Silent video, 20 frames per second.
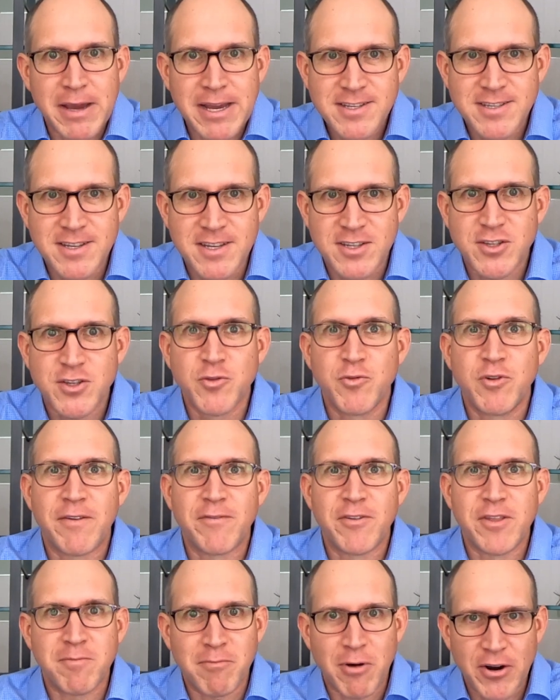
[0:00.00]
basis to
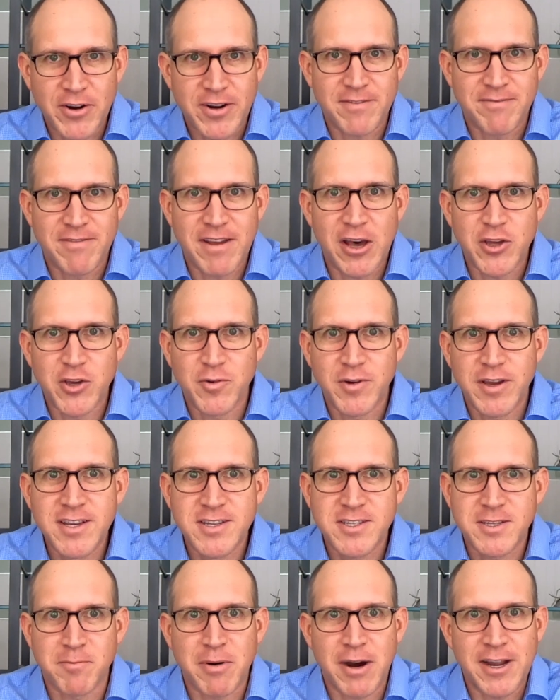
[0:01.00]
whatever the market value
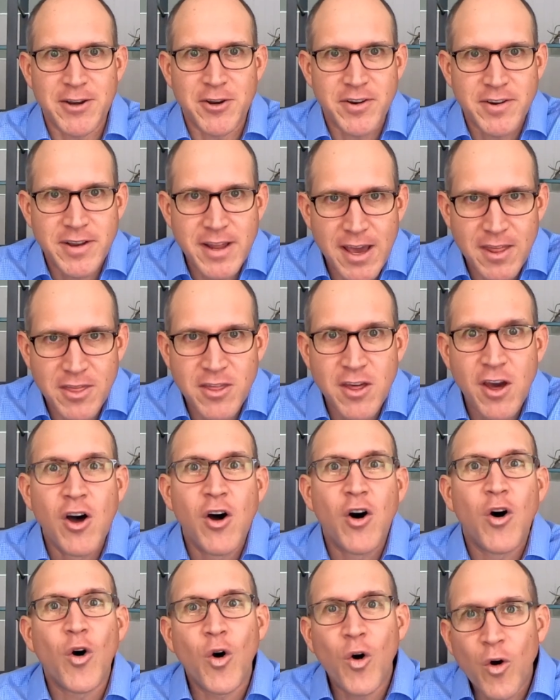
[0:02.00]
is upon your death,
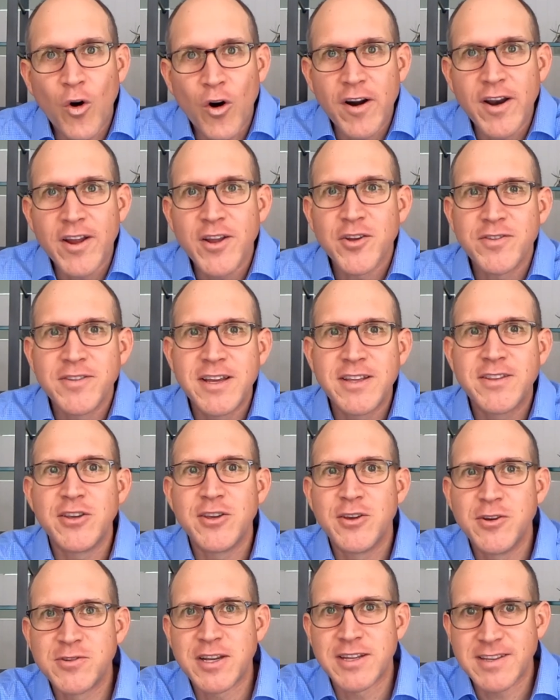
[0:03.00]
or you'll need to
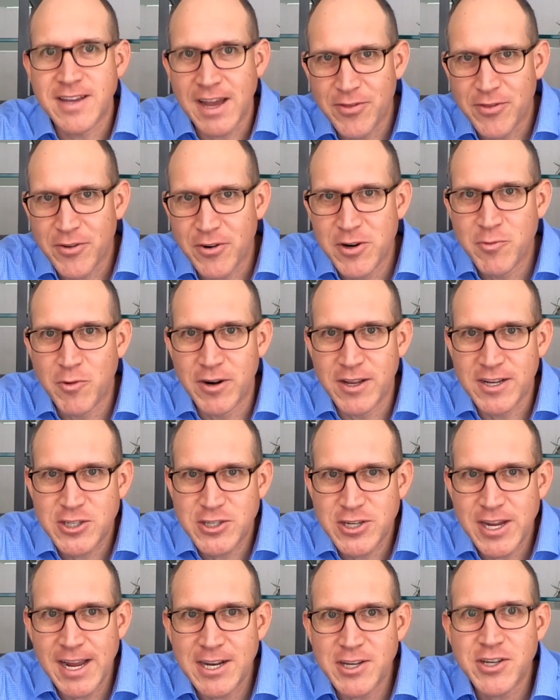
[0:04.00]
use a 1031
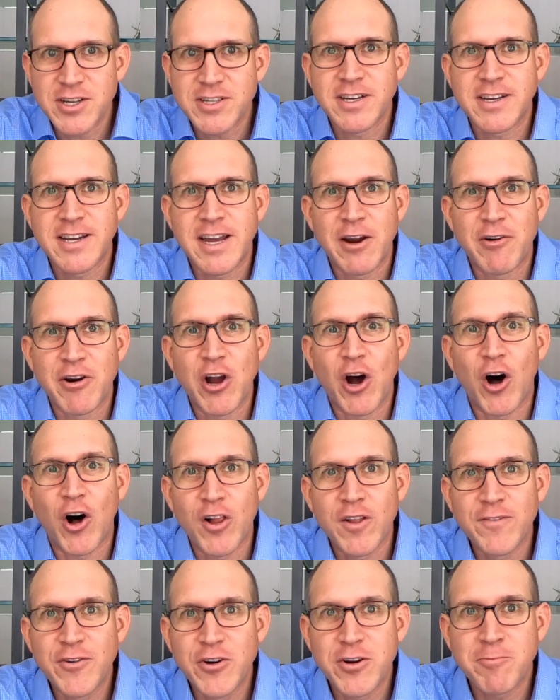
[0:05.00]
exchange to carry
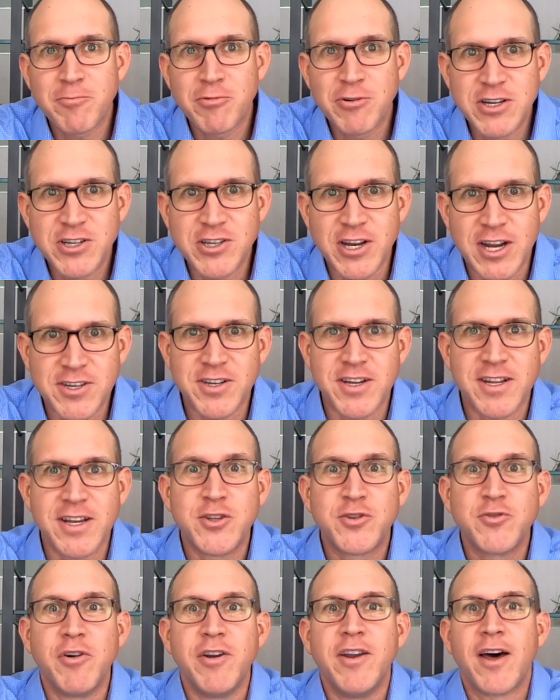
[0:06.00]
all of your depreciation
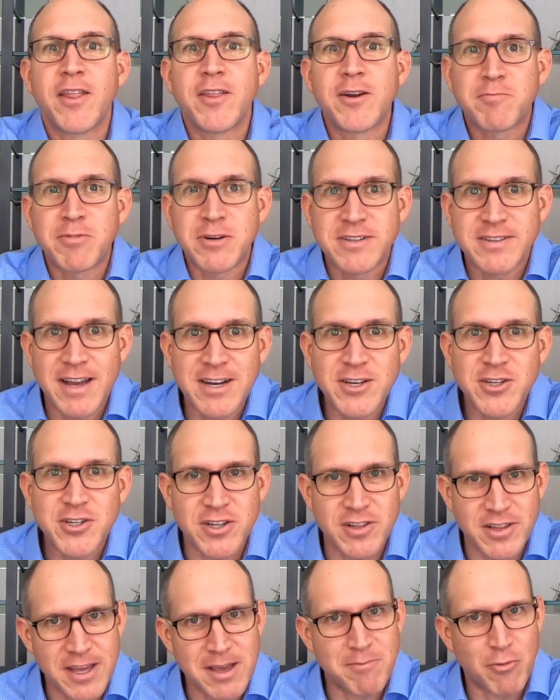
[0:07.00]
into another
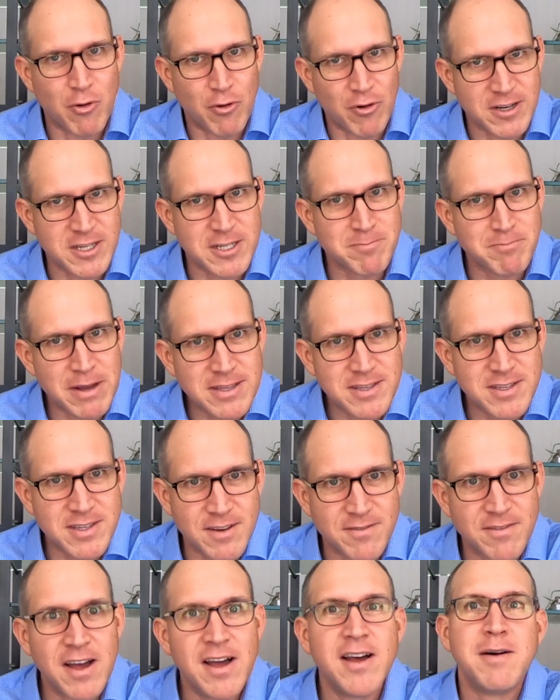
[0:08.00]
potentially more
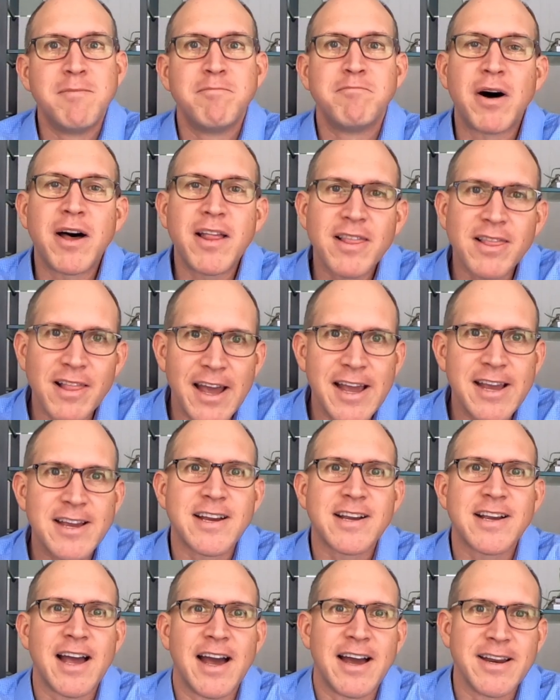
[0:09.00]
expensive but
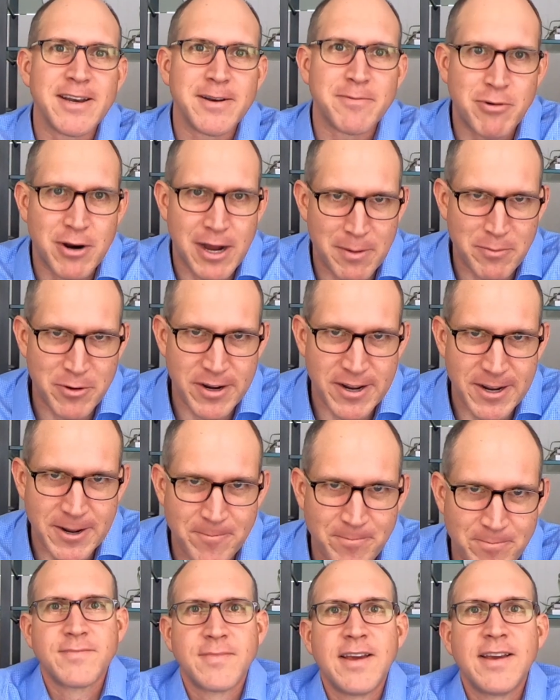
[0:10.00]
like-kind property.
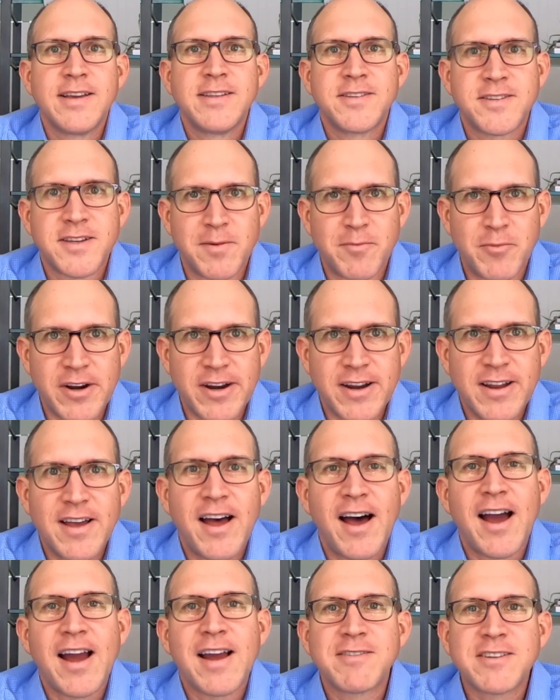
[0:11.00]
In summary,
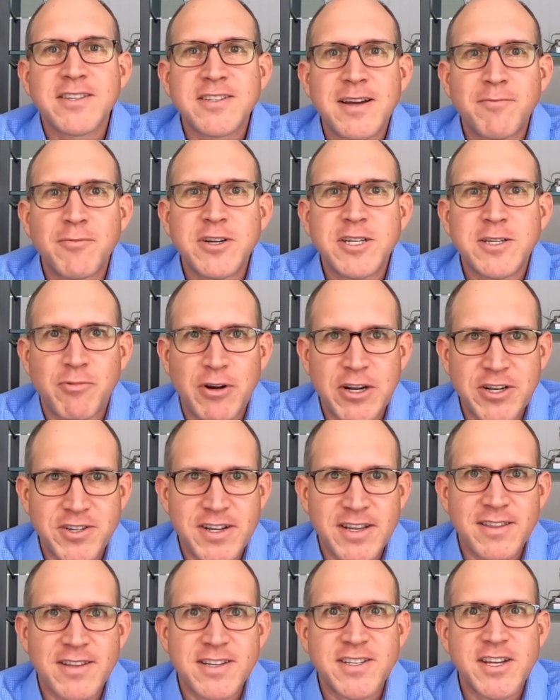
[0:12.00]
I have a summary
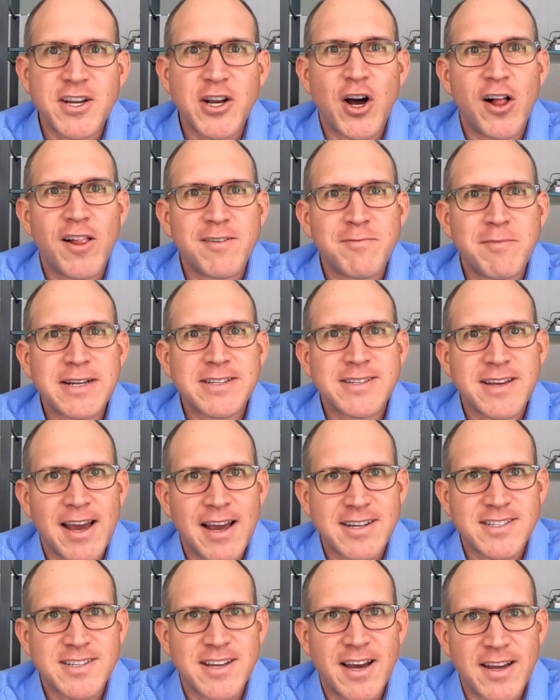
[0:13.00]
spreadsheet listing all of my
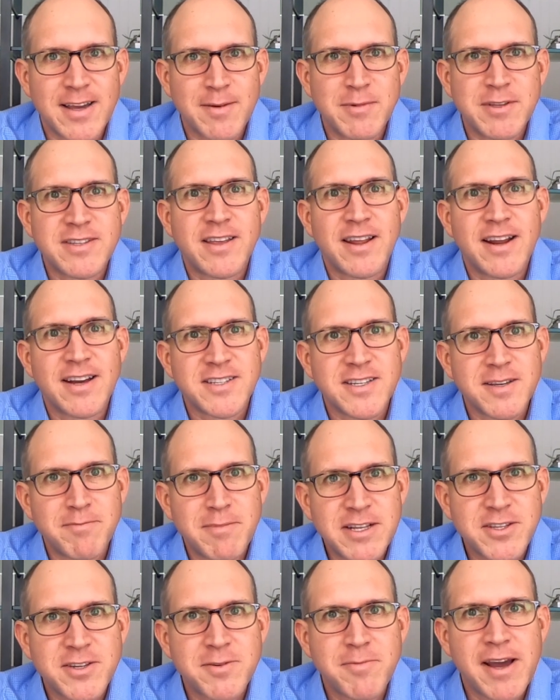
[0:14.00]
tax documents that I
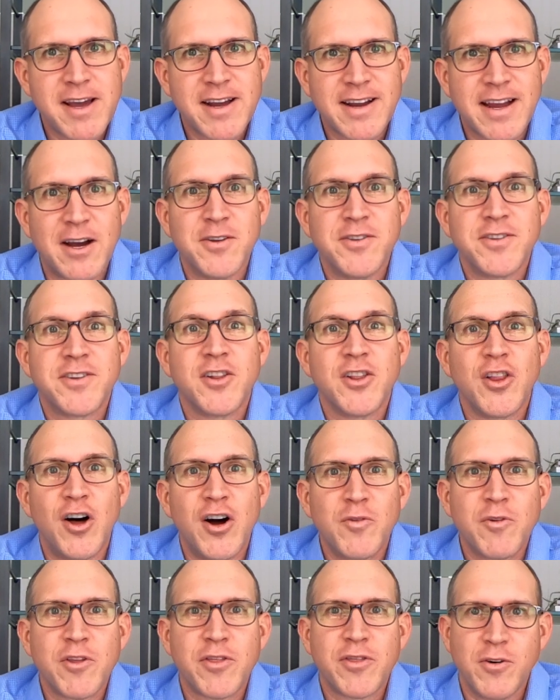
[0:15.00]
submit to my accountant
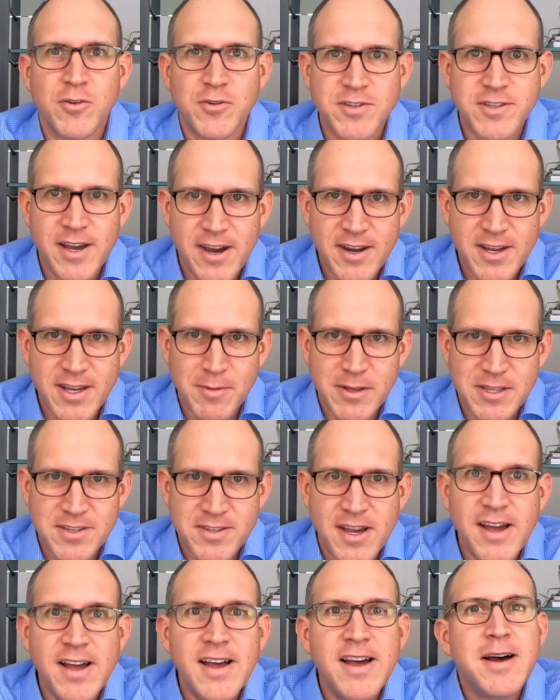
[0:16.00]
along with those
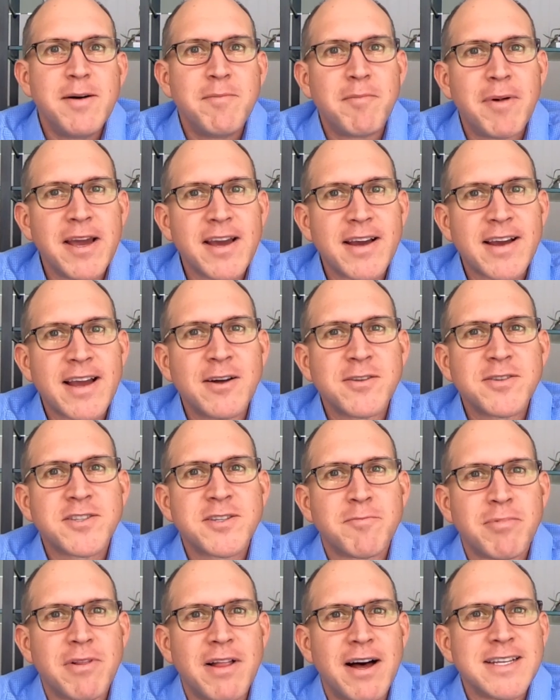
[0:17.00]
documents. My accountant
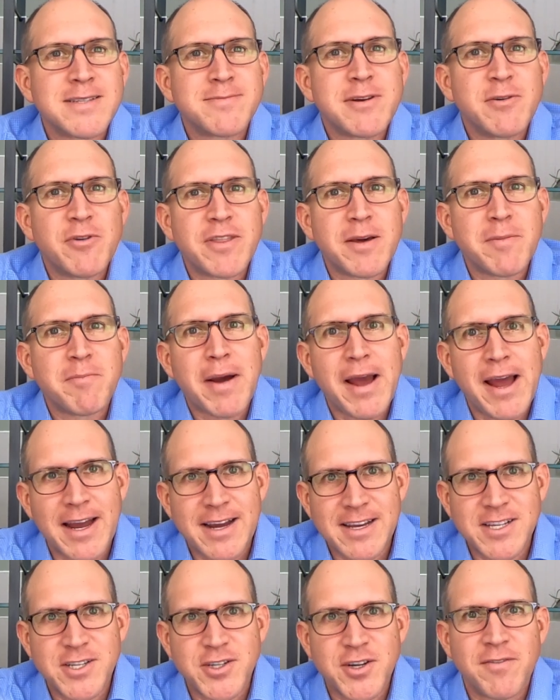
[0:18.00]
supplies me with a
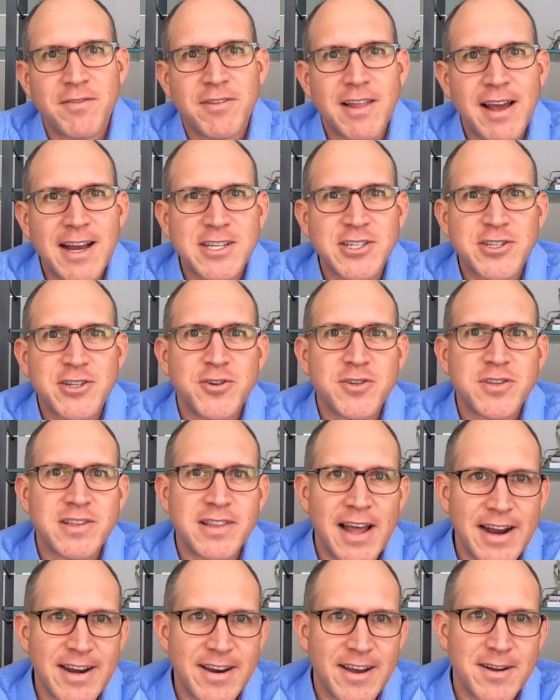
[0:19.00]
package of last year's
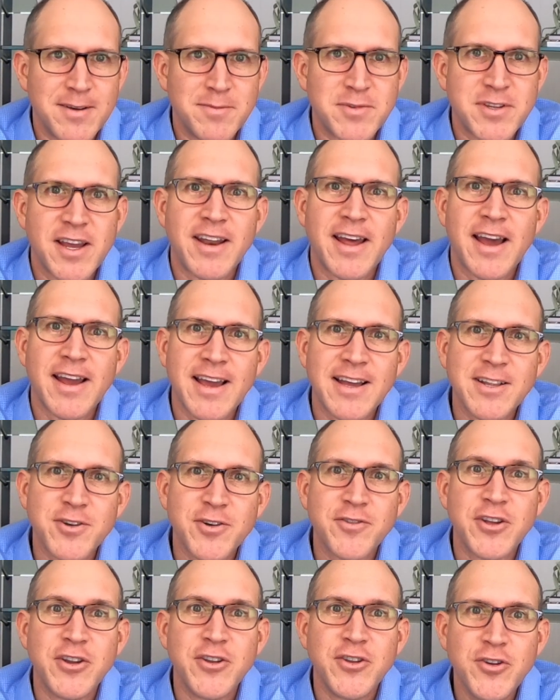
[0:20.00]
line items, and I
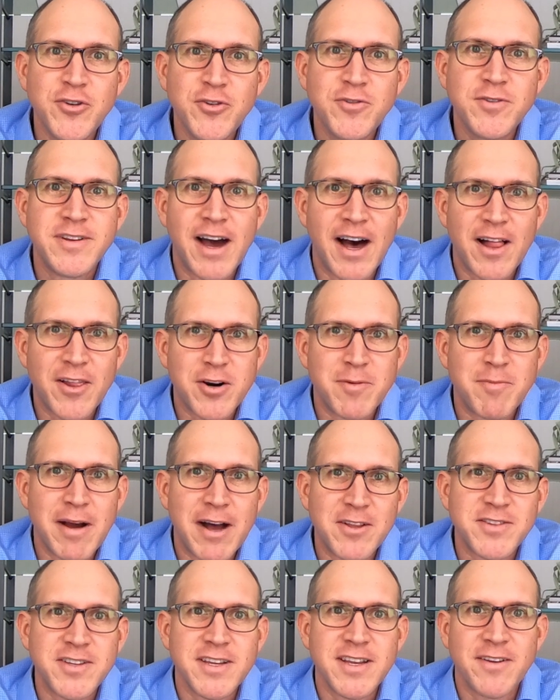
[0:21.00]
enter the new dollar
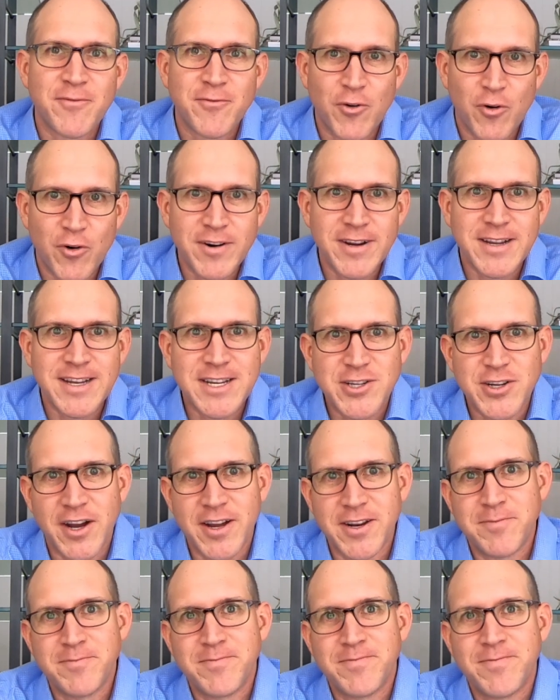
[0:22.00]
amounts for each
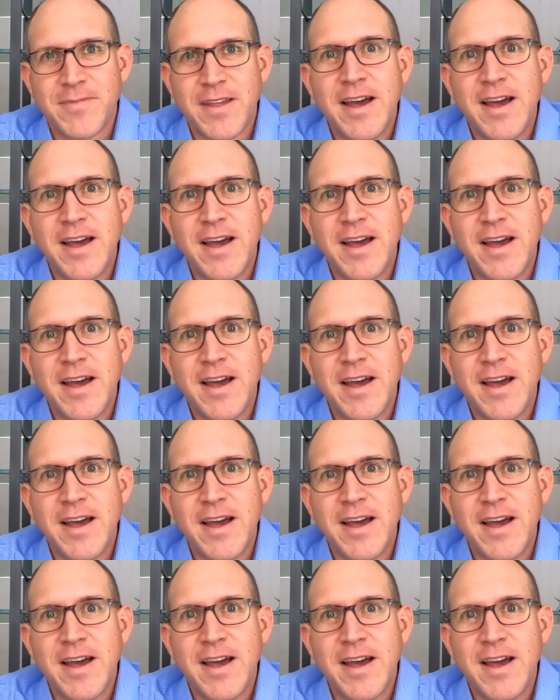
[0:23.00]
item.